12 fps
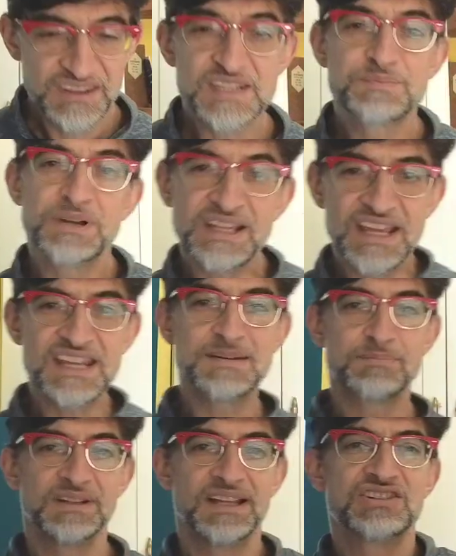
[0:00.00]
this is pretty
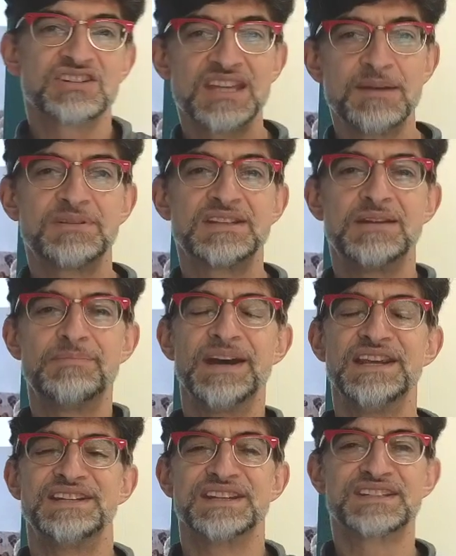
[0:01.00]
easy, but let's keep it to the
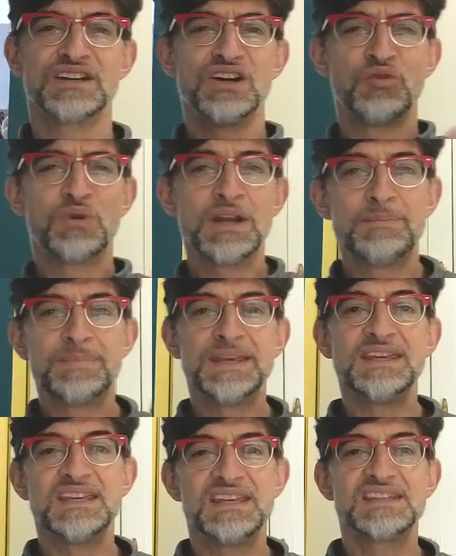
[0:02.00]
basics. When a
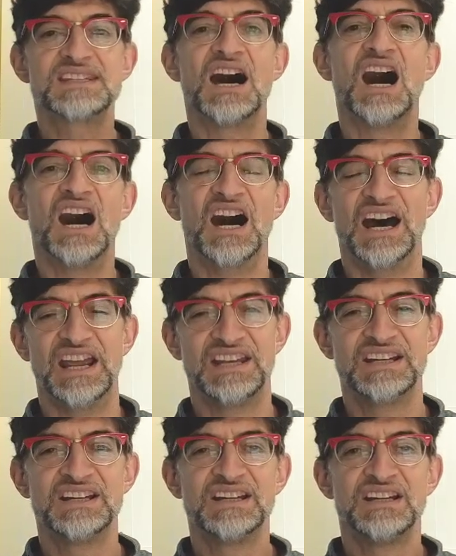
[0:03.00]
PE is
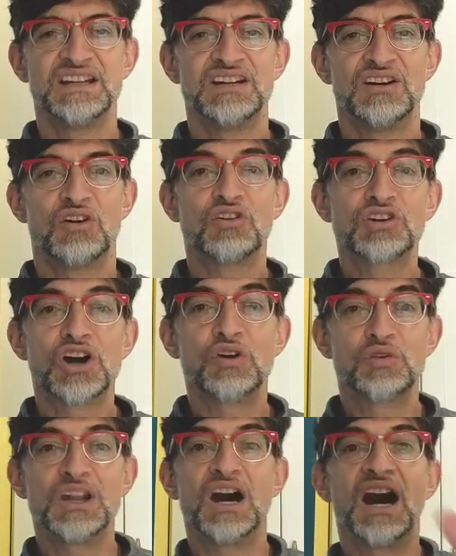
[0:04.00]
high or
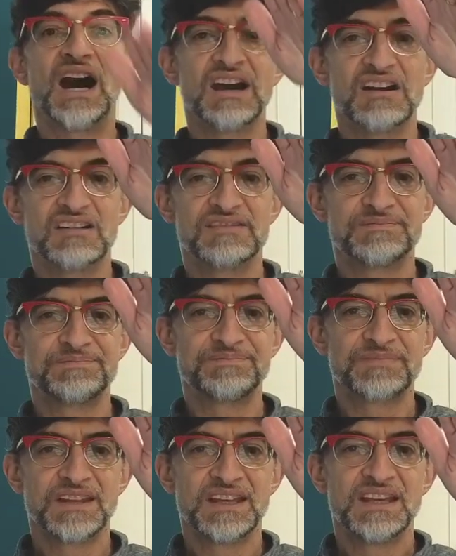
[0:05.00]
going higher,
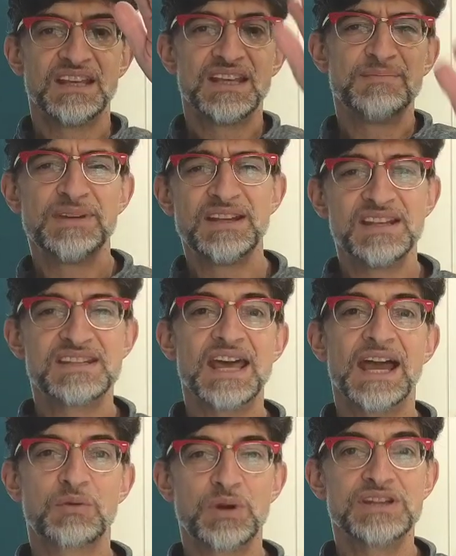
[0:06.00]
it means
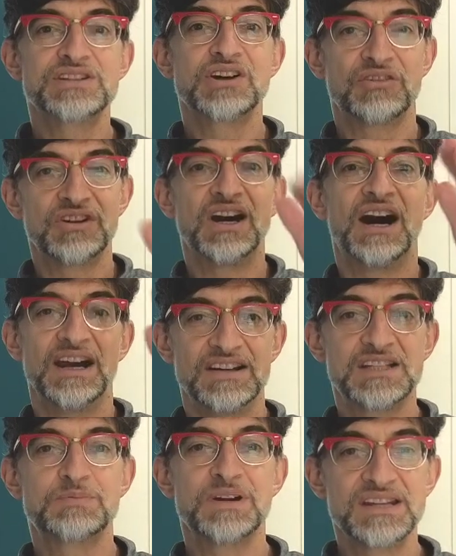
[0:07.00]
equity is going higher.
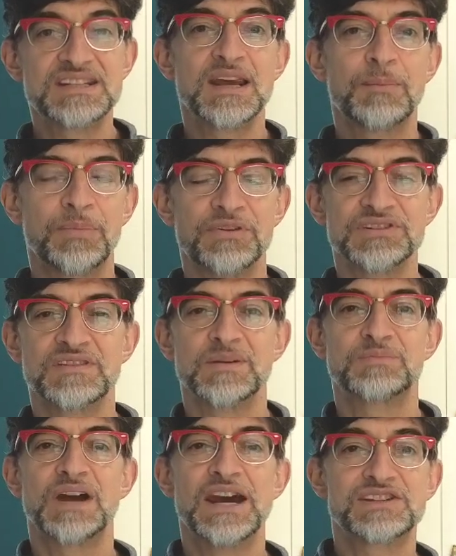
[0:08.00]
It's pretty simple. So
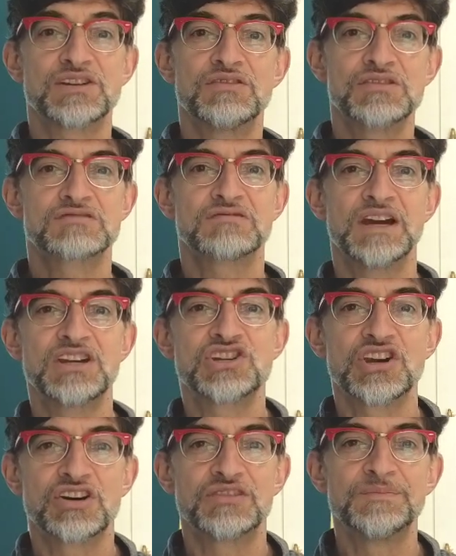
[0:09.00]
the price to earnings
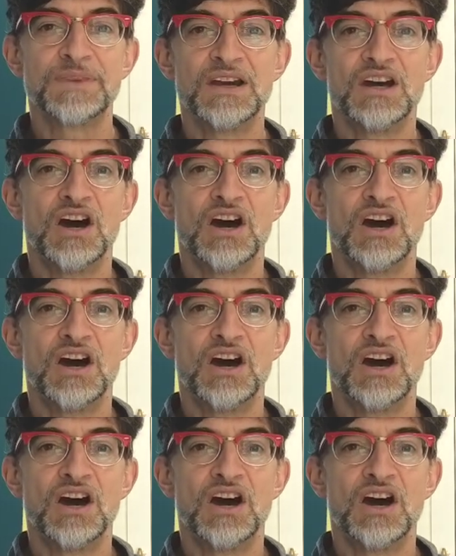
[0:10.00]
ratio